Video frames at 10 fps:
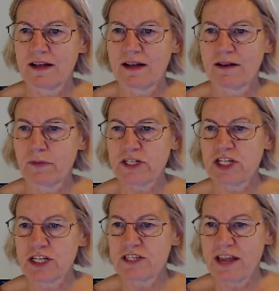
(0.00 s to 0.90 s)
which
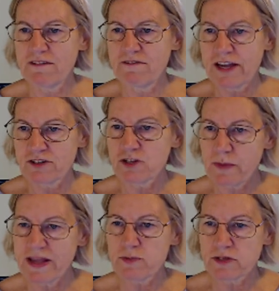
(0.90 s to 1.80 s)
is a vector
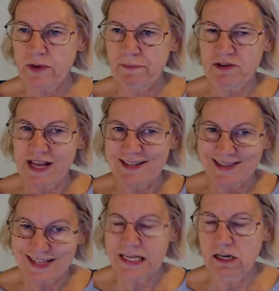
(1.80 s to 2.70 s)
space which represents
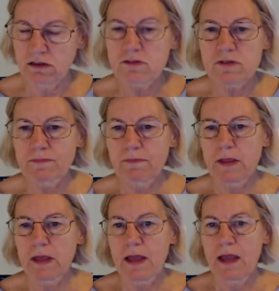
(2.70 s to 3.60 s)
signals.
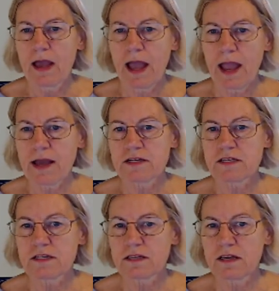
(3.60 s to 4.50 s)
And
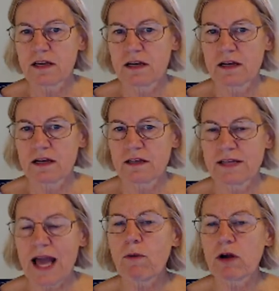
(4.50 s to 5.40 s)

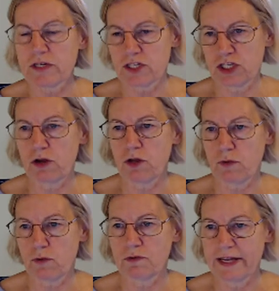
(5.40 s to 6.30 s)
now we're going to show
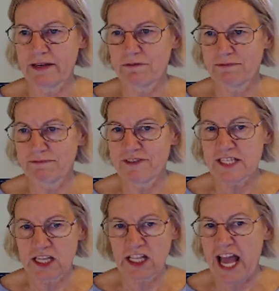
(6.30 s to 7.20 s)
you, like,
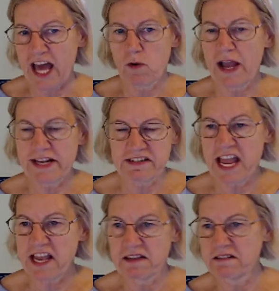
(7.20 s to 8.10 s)
physically, how do I
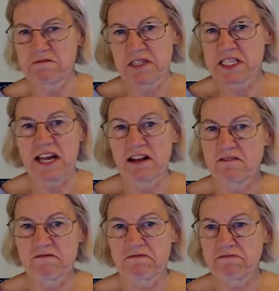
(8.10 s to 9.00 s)
take a set
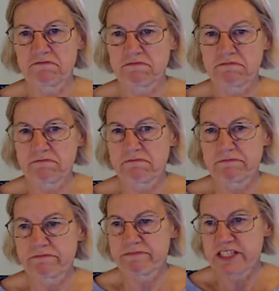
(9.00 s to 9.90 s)
of
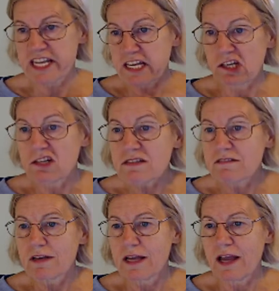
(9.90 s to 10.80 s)
signals
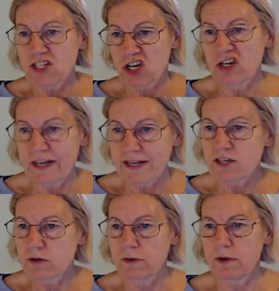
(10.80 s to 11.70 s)
and turn it
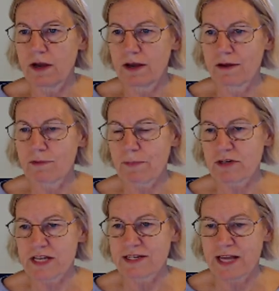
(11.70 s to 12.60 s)
into a
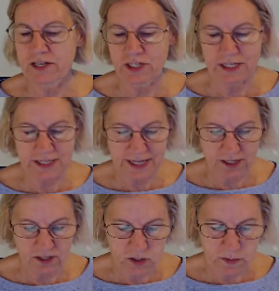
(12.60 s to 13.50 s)
representation in
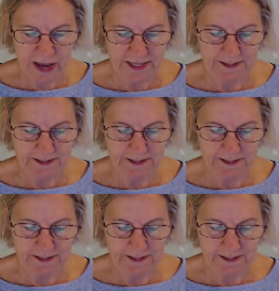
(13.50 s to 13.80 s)
signal space.